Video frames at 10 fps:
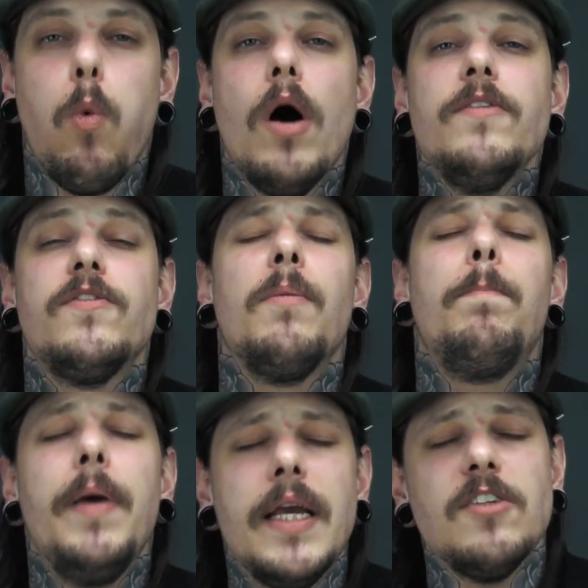One of the
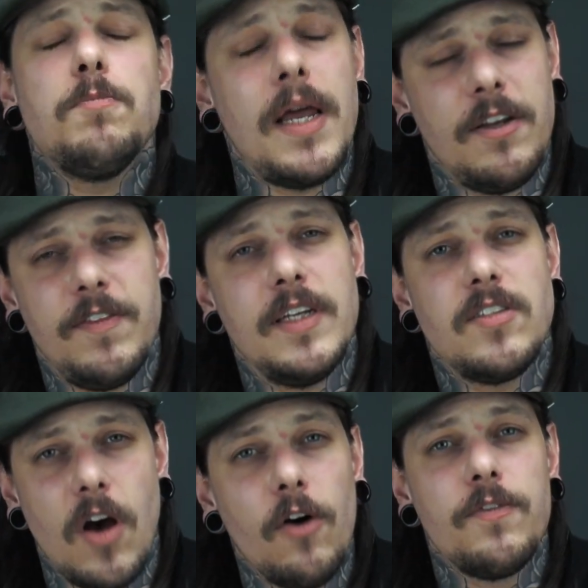biggest
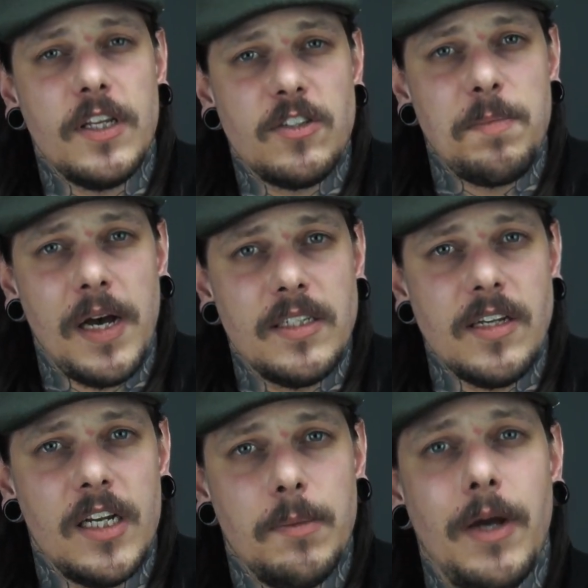benefits of the Aspire
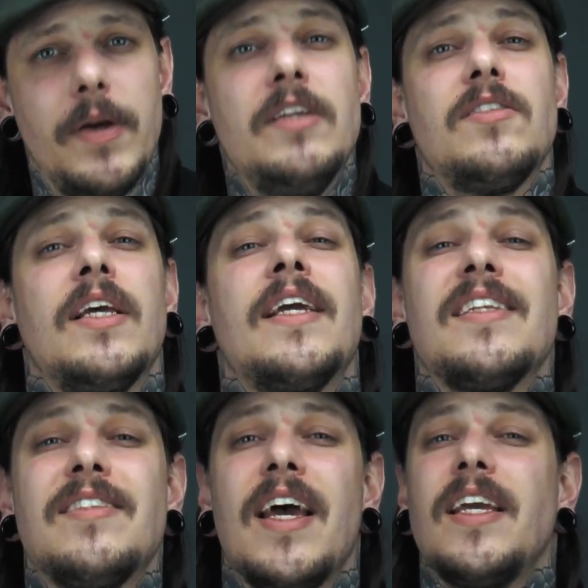Dynamo is that it
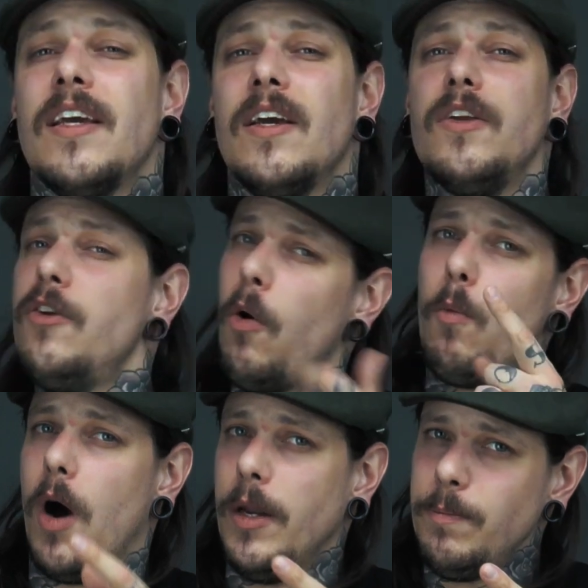can take not
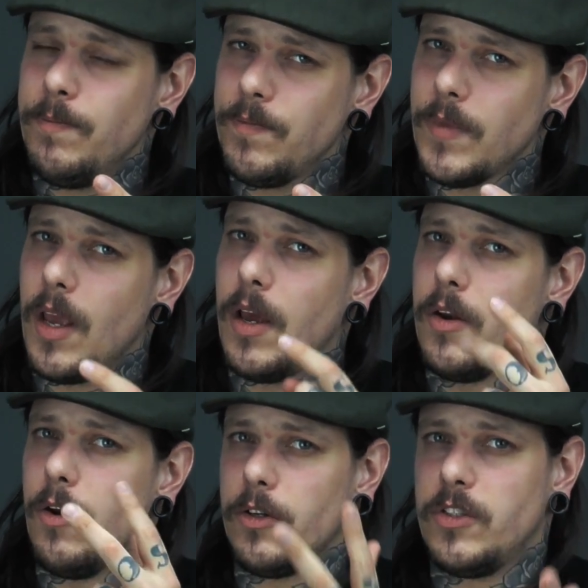one,
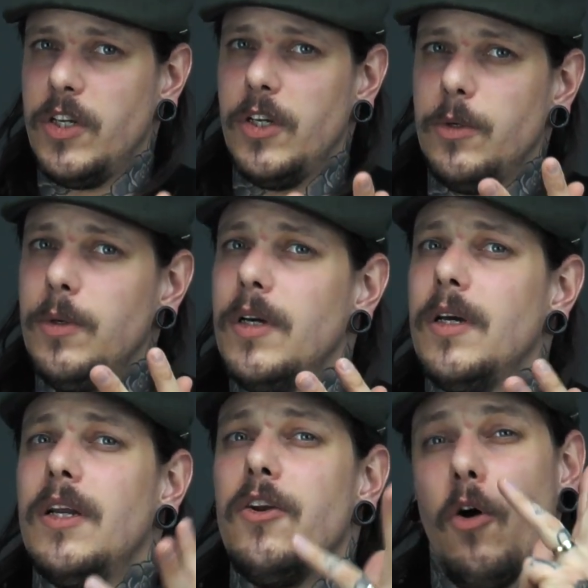not two,
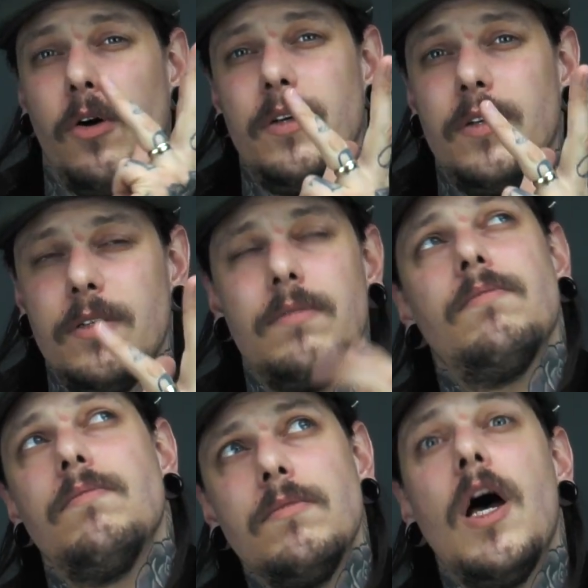
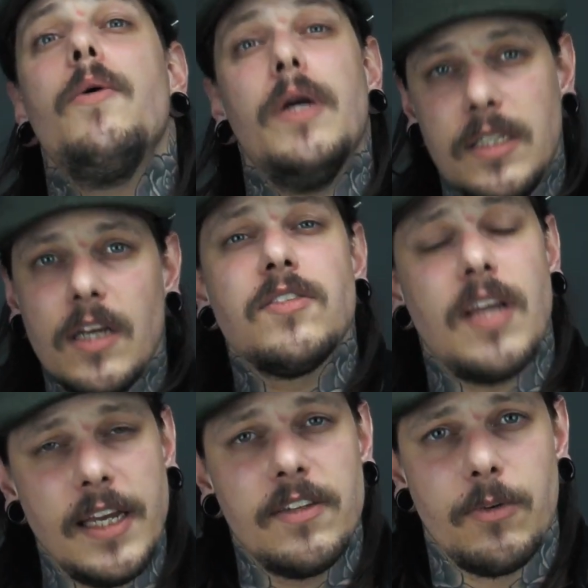no, it does
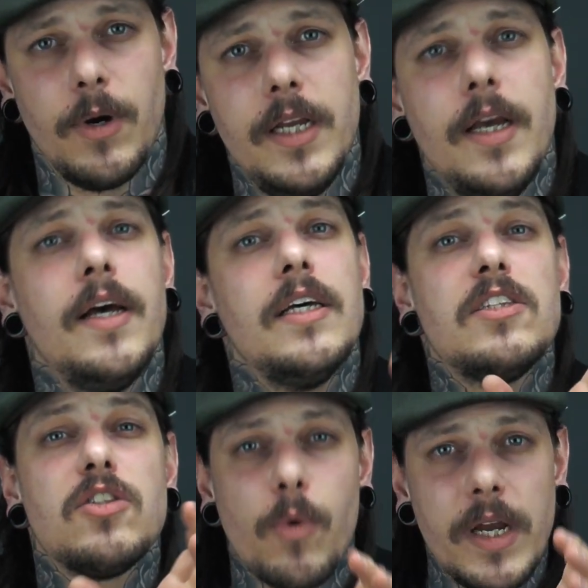take three
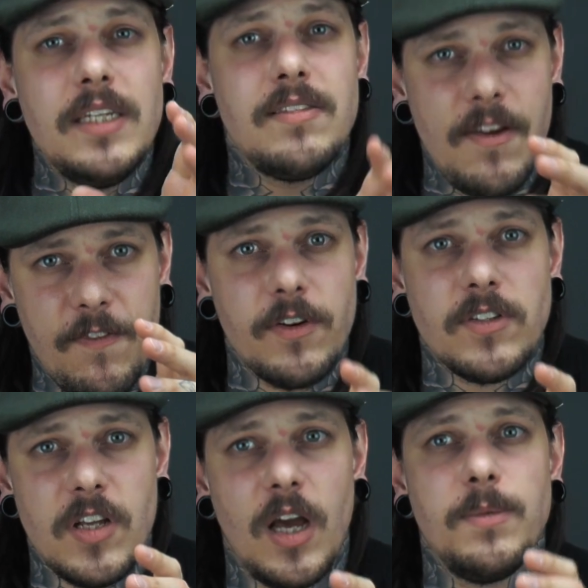
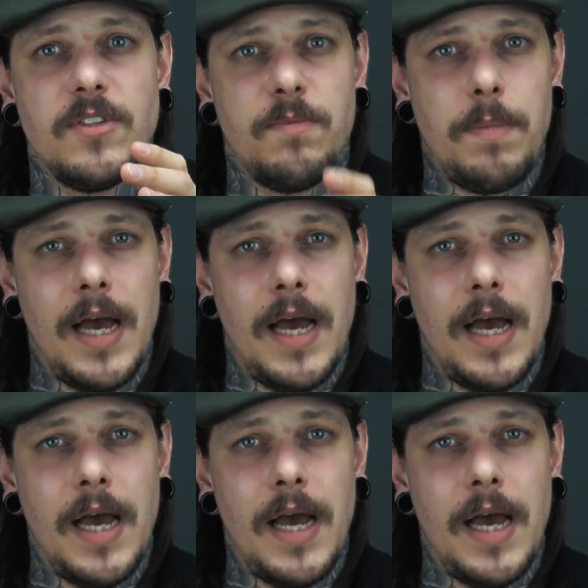different types of